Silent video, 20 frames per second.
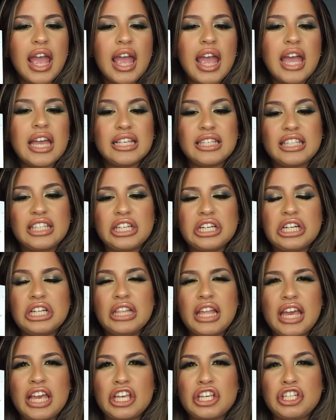until
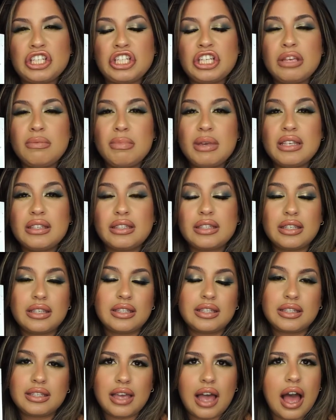like she meets
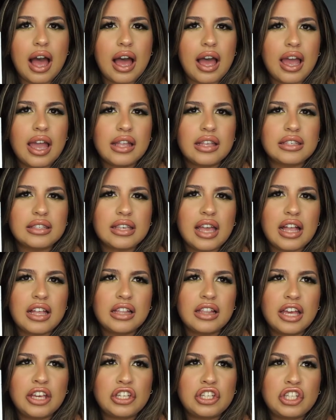this guy and it's kind
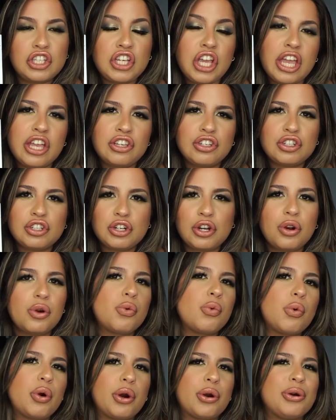of like changed her
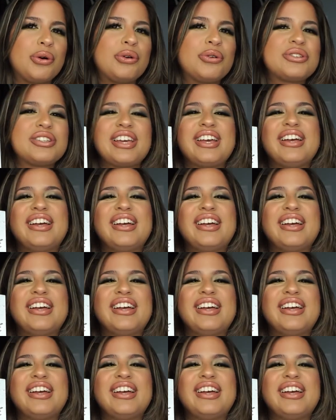world